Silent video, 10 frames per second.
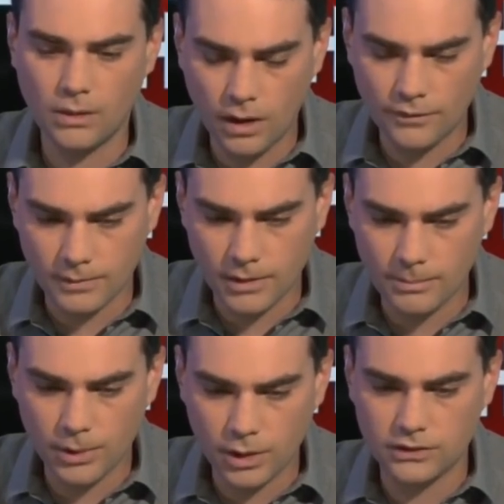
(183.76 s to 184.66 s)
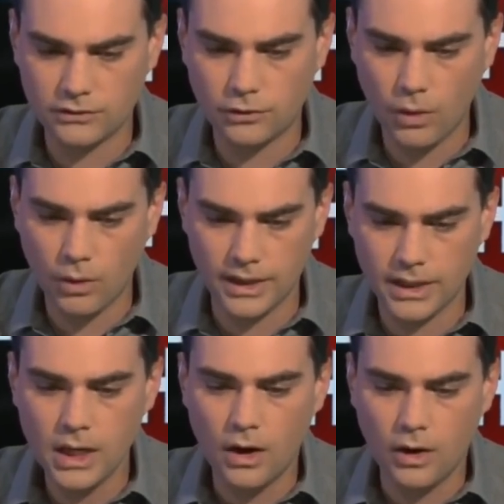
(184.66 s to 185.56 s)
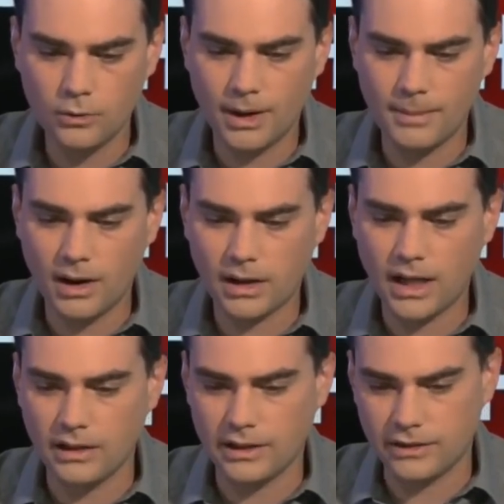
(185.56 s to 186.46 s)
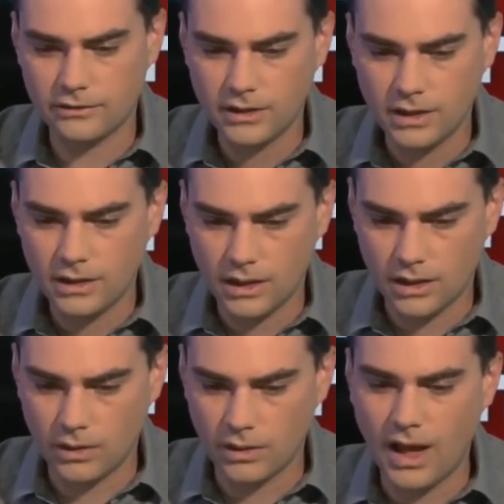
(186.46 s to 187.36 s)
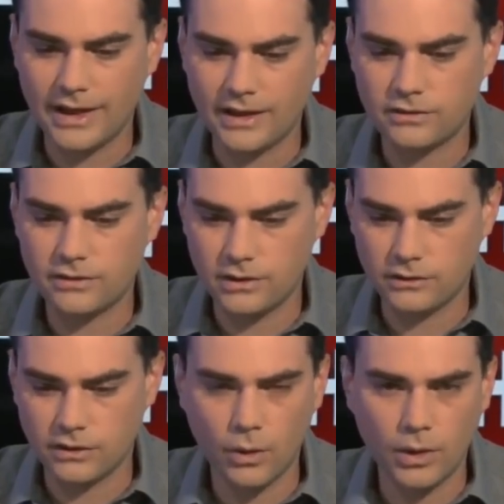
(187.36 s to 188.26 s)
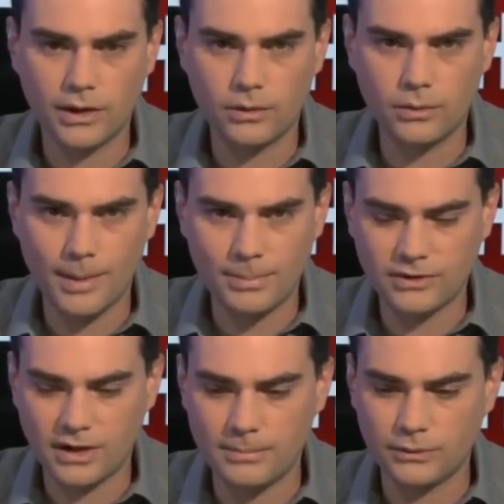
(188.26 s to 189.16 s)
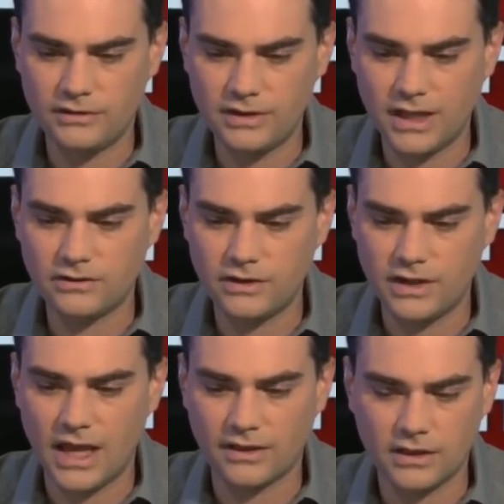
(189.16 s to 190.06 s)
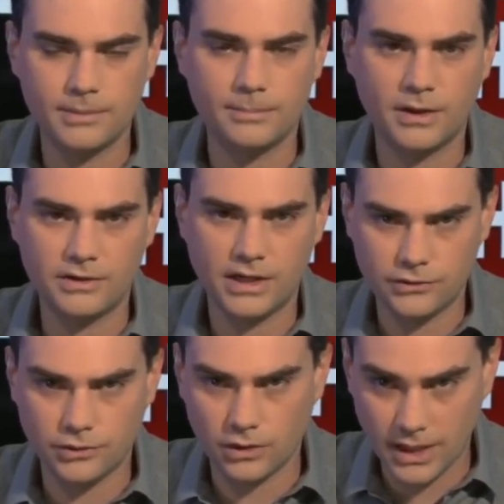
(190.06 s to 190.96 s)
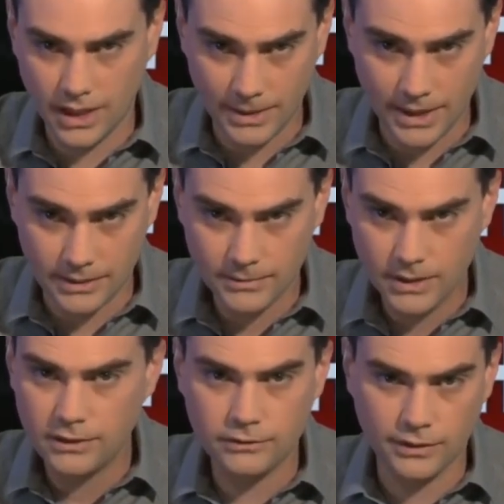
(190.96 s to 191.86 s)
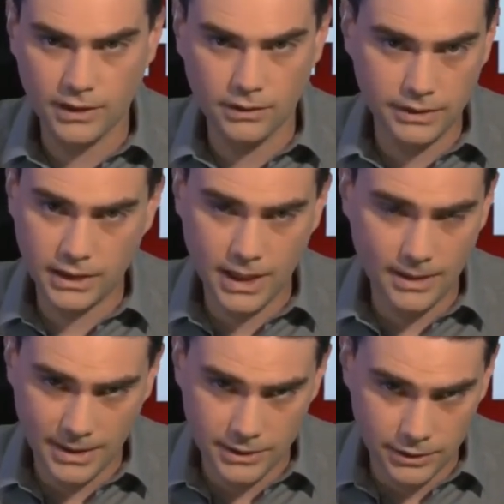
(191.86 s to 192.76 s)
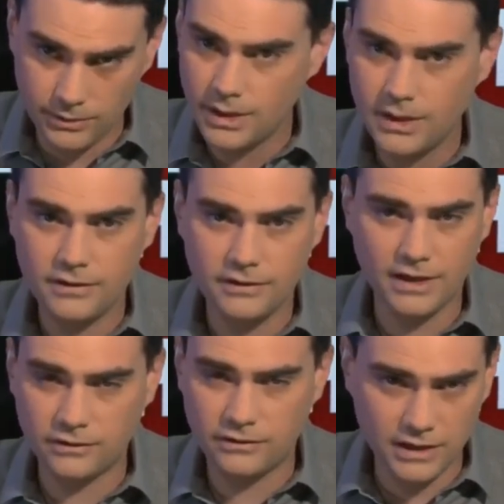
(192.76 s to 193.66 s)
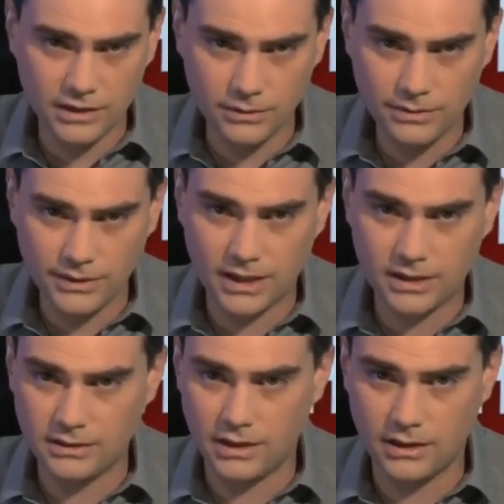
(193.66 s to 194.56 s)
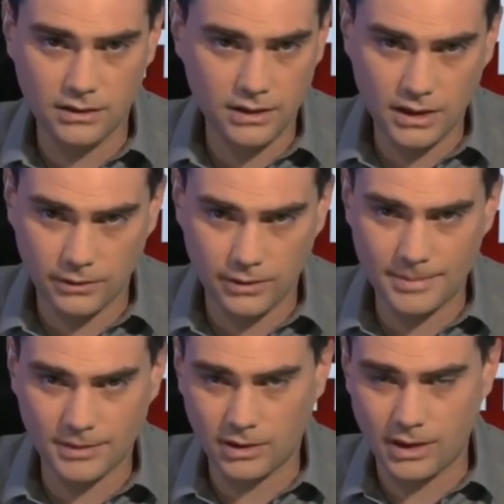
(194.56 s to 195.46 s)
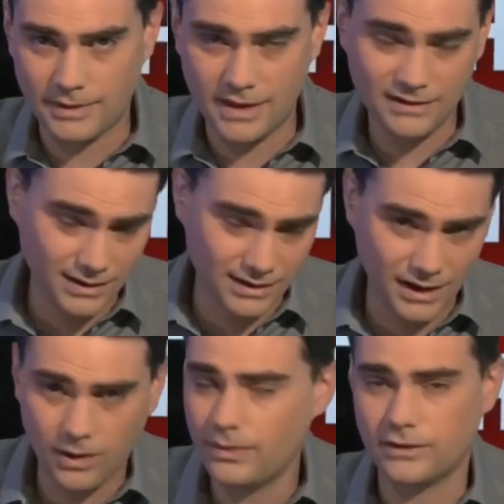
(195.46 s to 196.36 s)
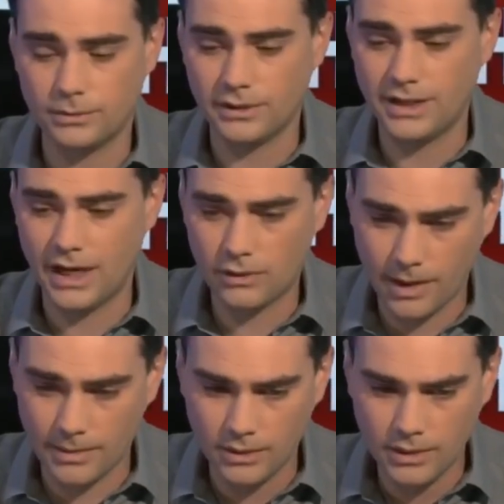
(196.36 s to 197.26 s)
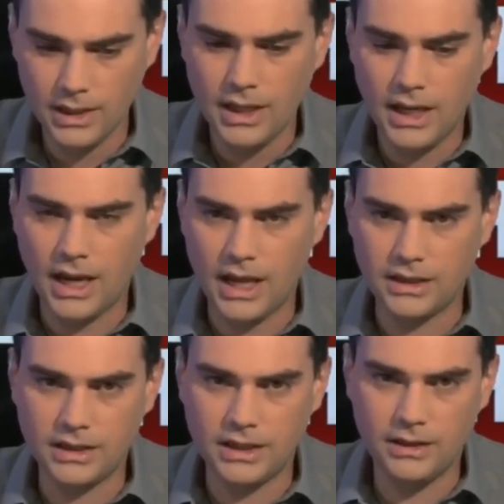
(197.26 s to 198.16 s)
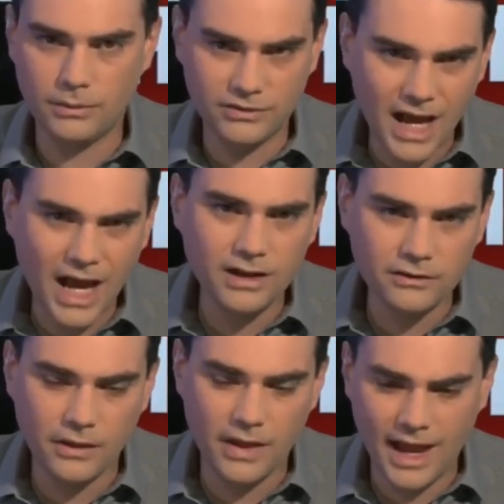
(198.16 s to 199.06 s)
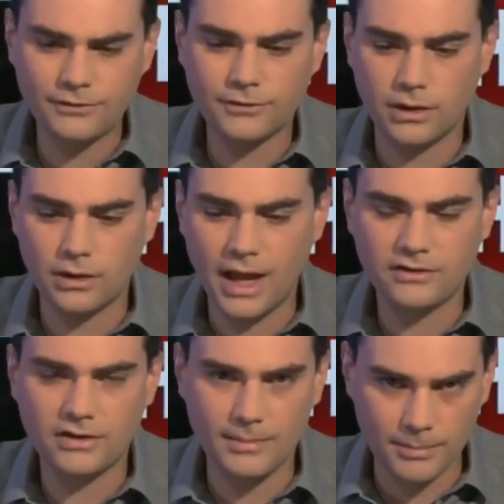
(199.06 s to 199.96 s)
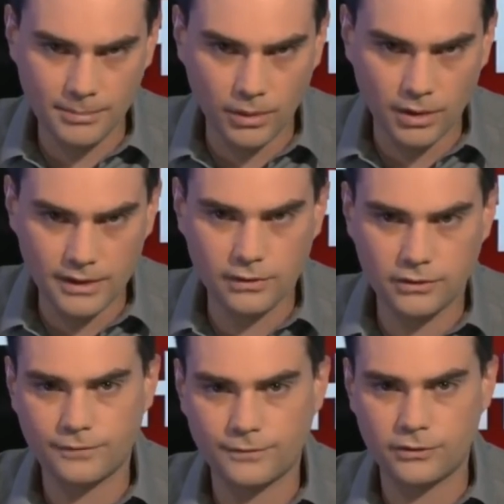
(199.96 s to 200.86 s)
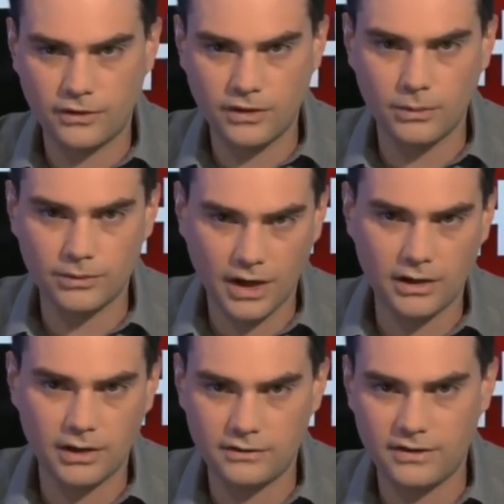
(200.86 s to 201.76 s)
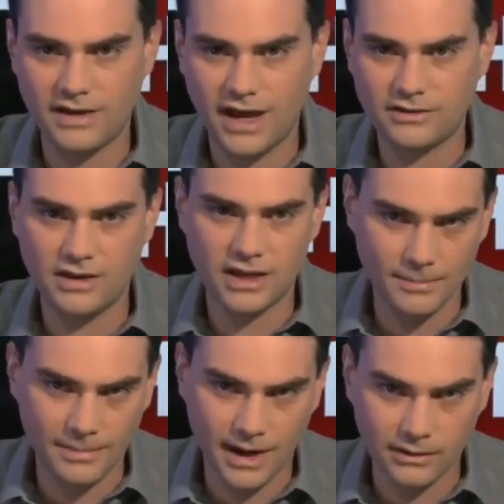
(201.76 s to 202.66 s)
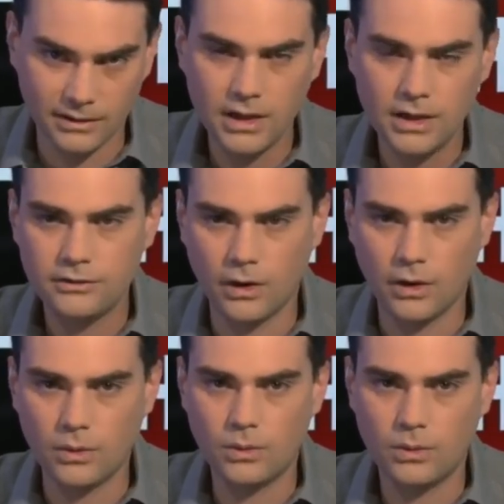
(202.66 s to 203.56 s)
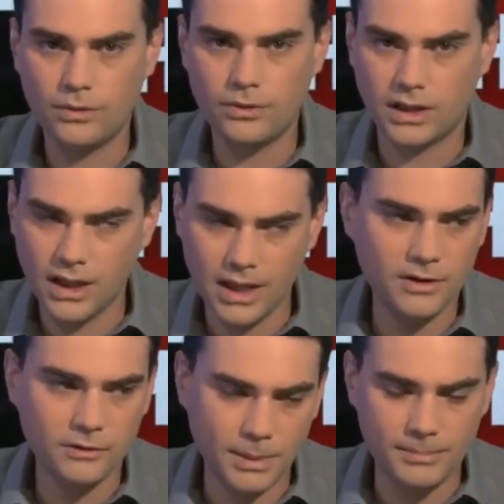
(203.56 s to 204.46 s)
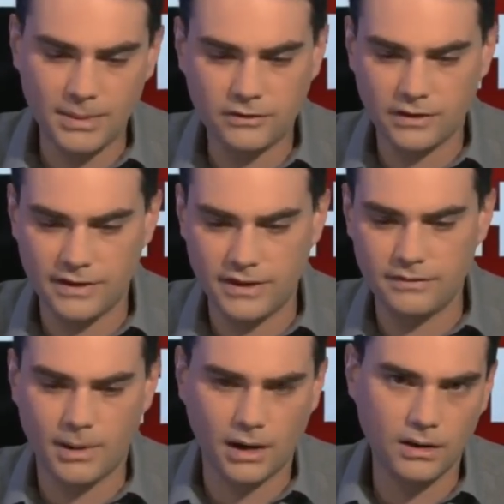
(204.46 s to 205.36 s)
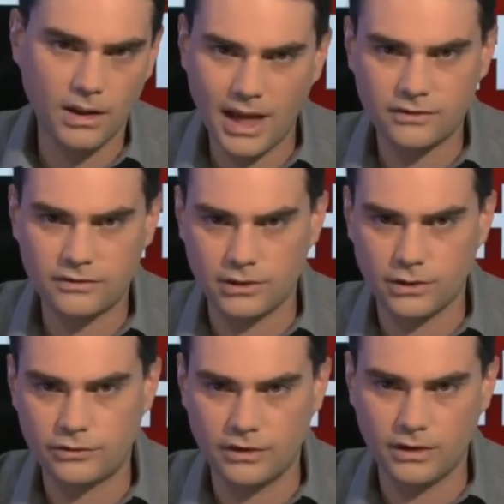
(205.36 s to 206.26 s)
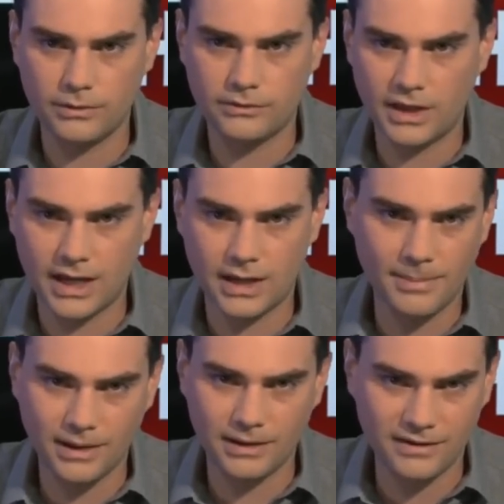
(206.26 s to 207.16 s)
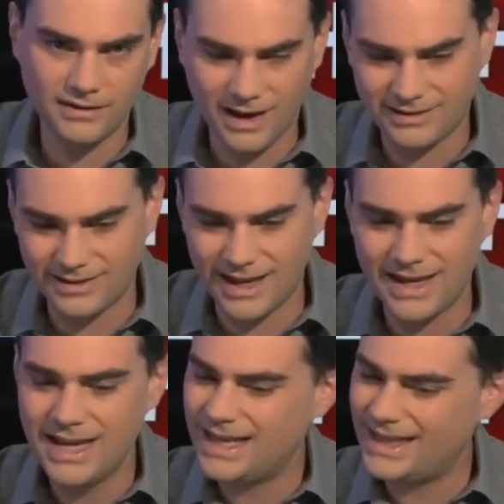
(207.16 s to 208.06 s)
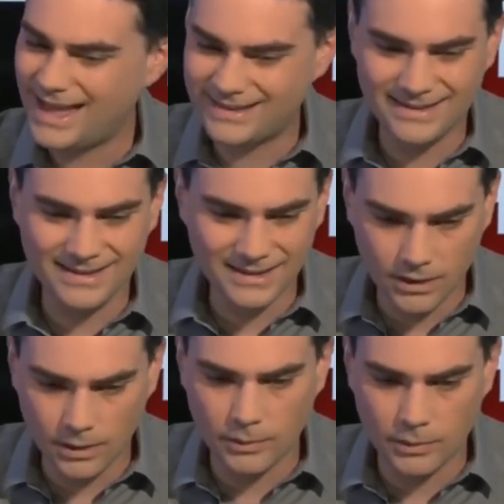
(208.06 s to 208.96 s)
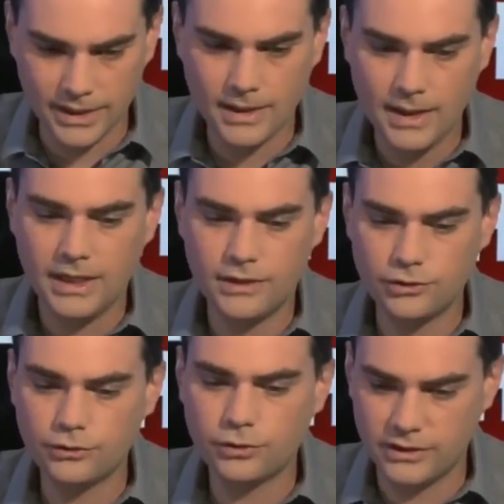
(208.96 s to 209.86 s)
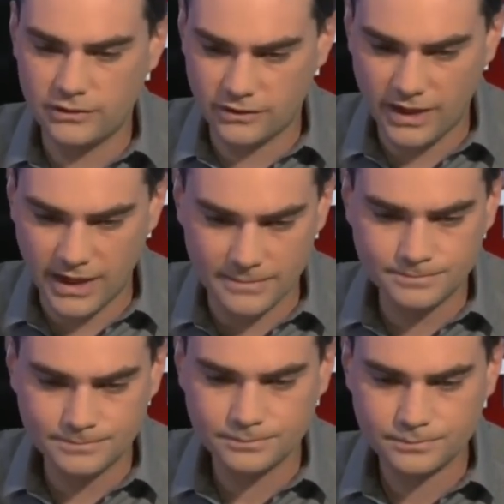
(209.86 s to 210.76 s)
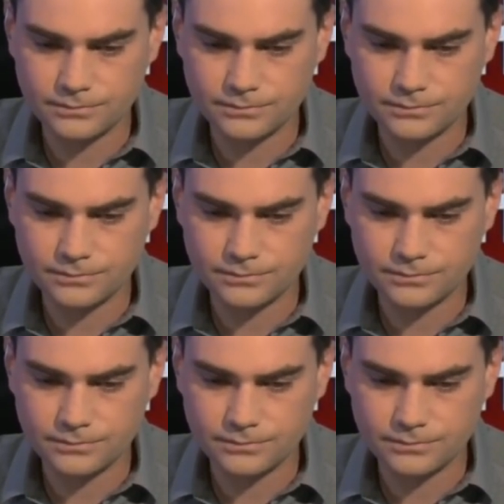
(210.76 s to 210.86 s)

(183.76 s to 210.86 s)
a law firm called Perkins Coie, owned by Mark Elias. Or Elias. He's the lawyer who represented both the DNC and the Clinton presidential campaign. So the Hillary campaign knew, the DNC knew, the Hillary people are claiming they didn't know. That's really not credible. And it was not until after Elias came on board that Christopher Steele was hired as the dossier compiler. So the claim has been basically that even Mark Elias didn't know Steele was the guy compiling the dossier. That's a little bit weak. In June 2016,